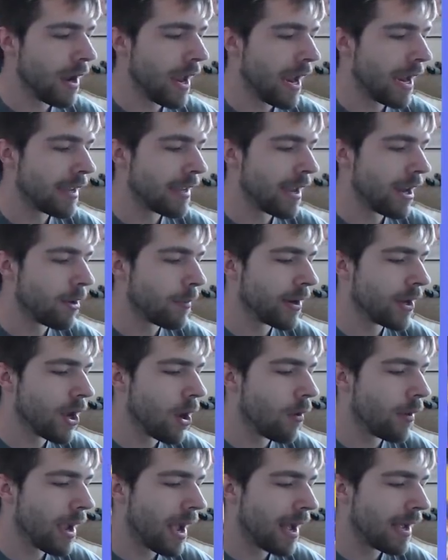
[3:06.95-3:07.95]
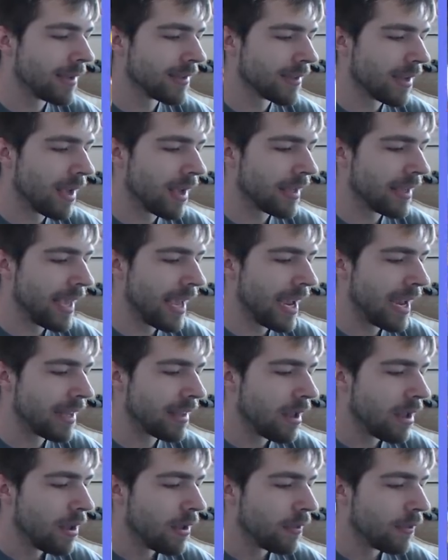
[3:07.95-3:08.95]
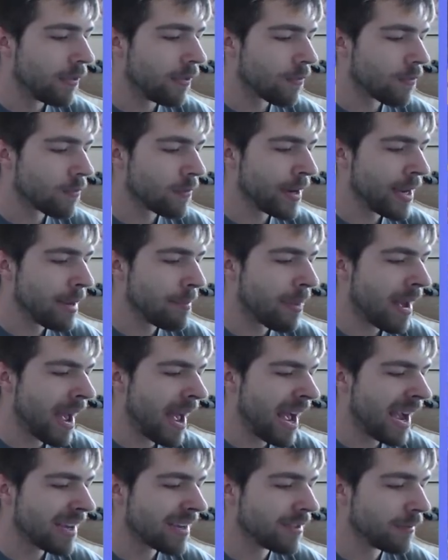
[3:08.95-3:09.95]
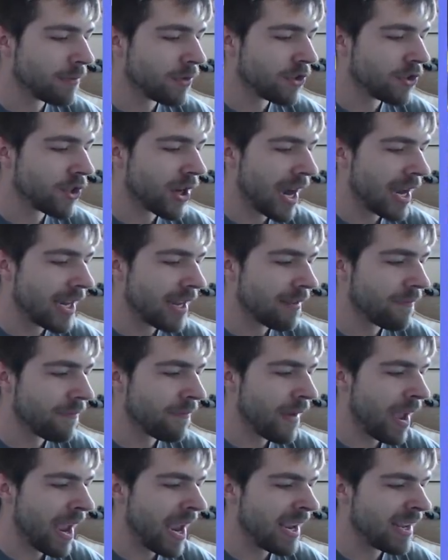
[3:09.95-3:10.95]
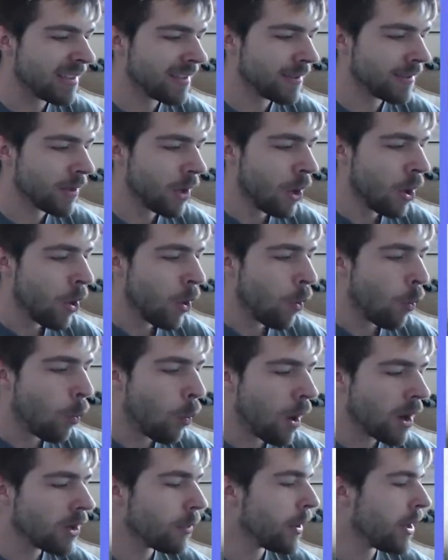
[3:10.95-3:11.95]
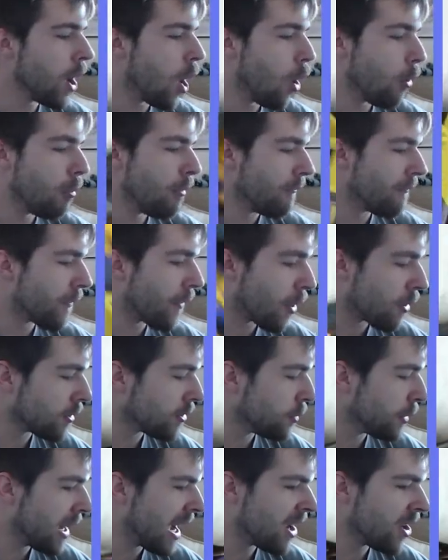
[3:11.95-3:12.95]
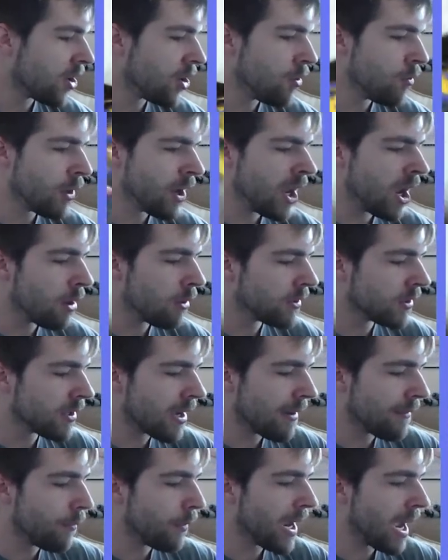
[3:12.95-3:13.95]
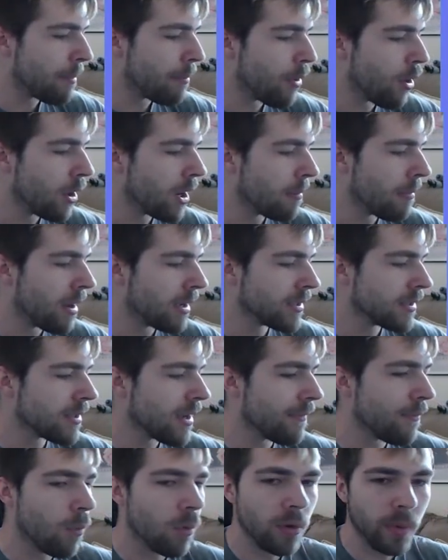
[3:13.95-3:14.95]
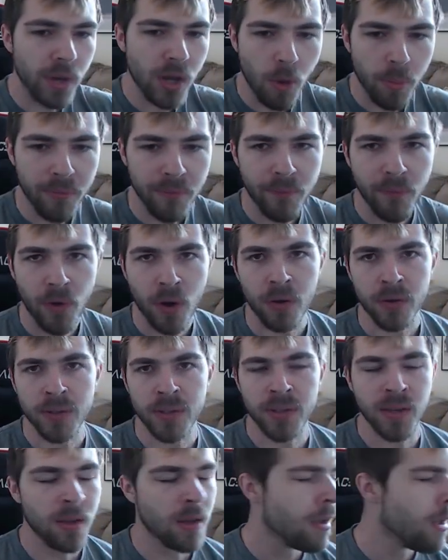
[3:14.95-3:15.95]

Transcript: And here we go, guys. Again, three packs of Shining Fates. What do we open first? We got Yu-Gi-Oh stuff, we got Pokemon stuff. What do we open first?